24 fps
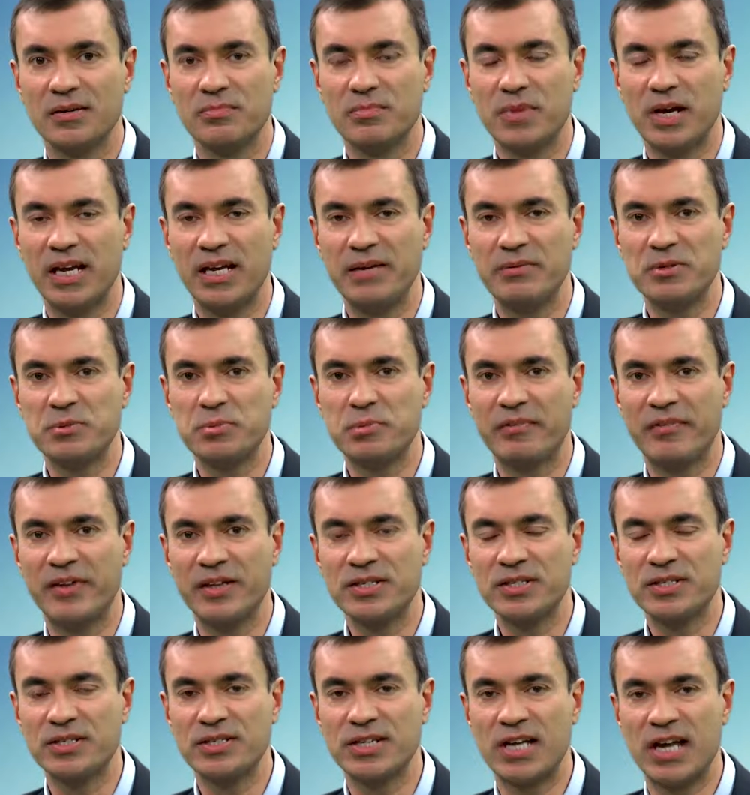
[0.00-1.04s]
My name is
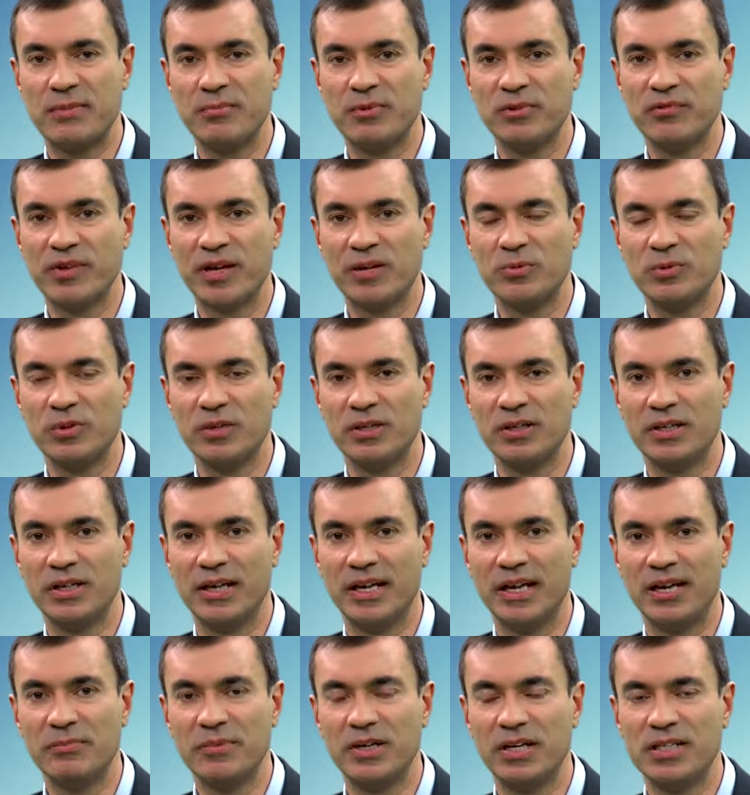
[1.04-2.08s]
Professor Simon Redwood
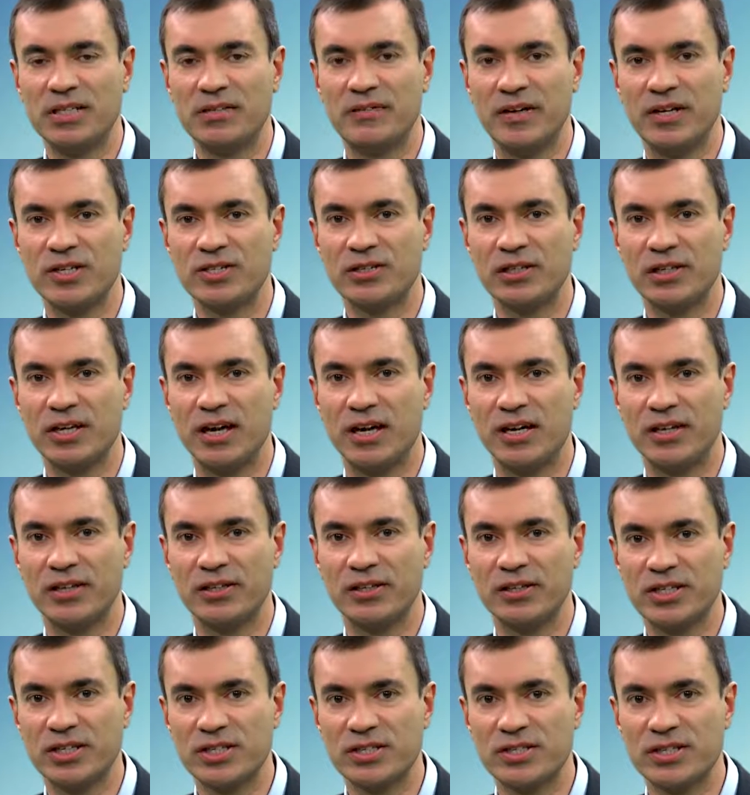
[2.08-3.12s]
and I'm an interventional
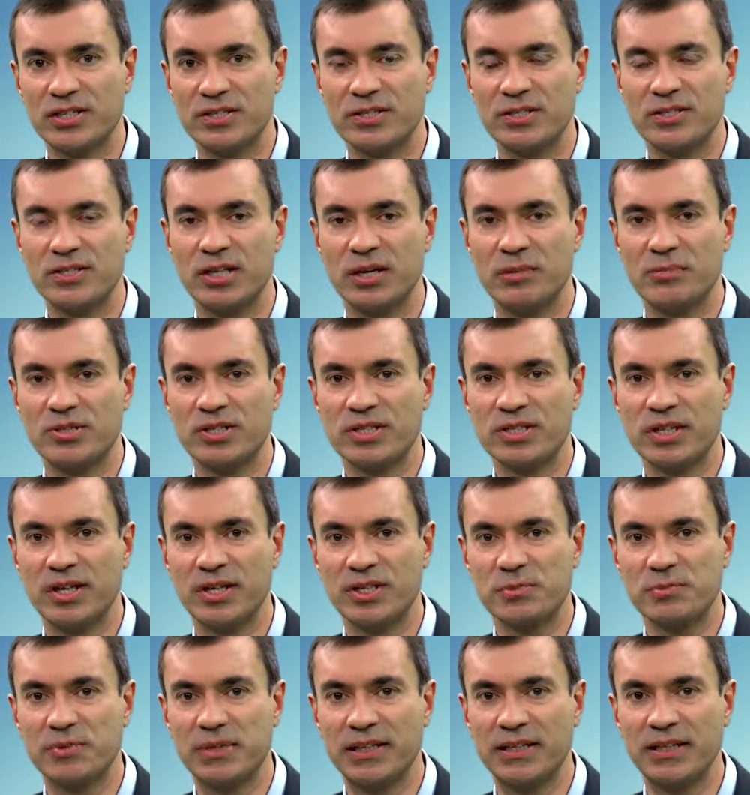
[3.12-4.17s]
cardiologist at St Thomas's
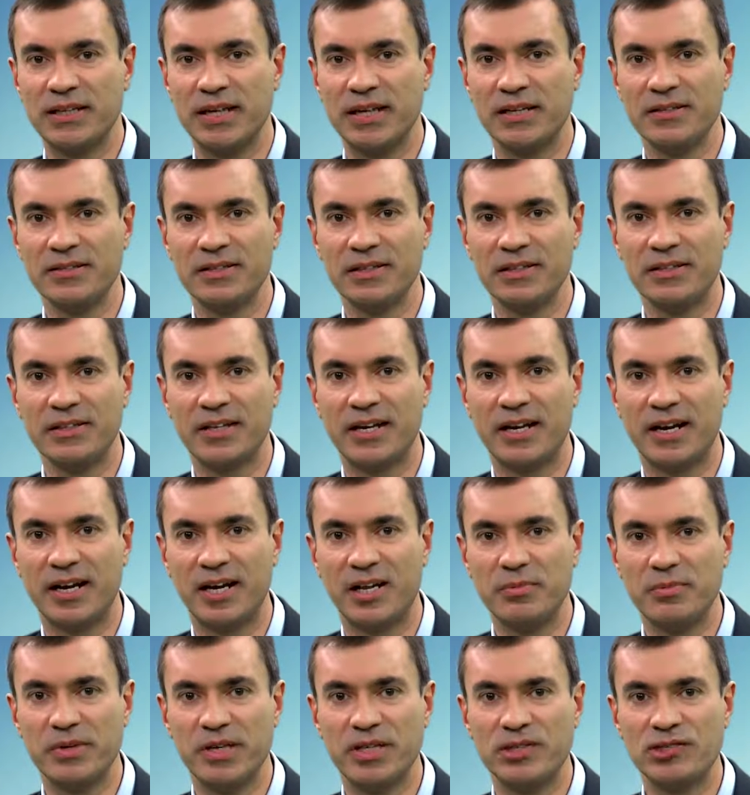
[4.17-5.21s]
Hospital in London, and
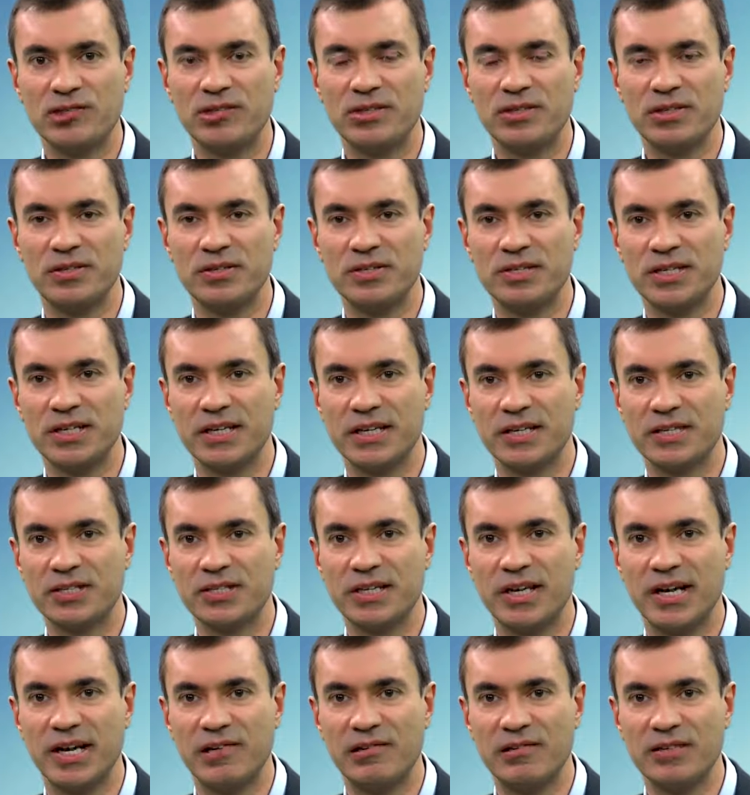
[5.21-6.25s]
I'll be introducing and
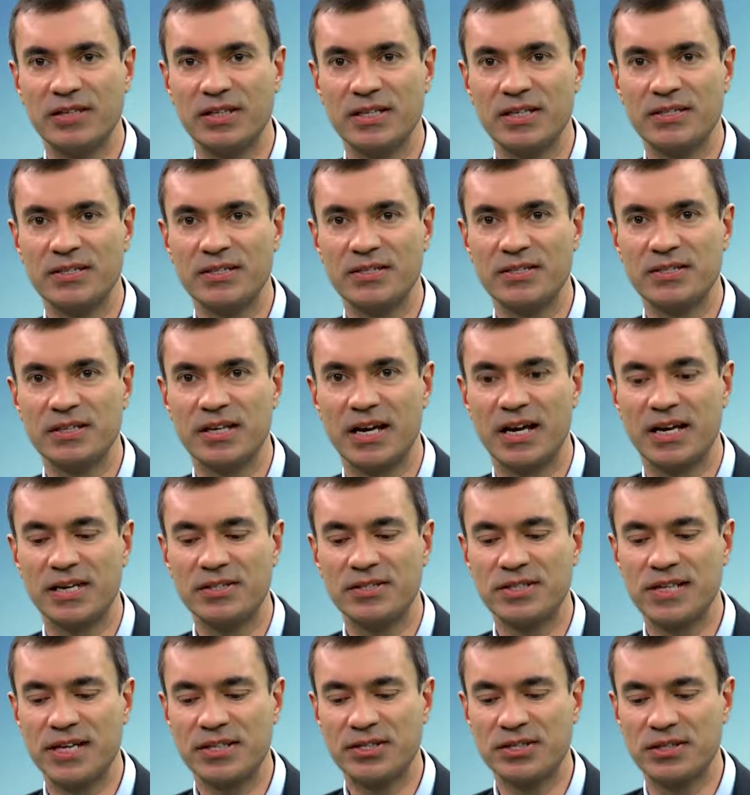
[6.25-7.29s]
chairing these
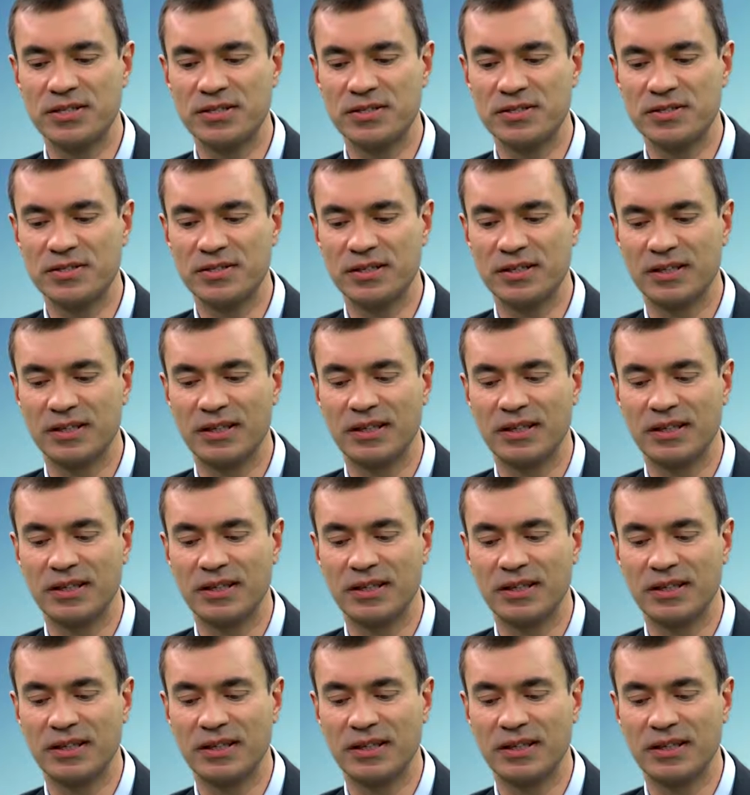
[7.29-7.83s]
sessions.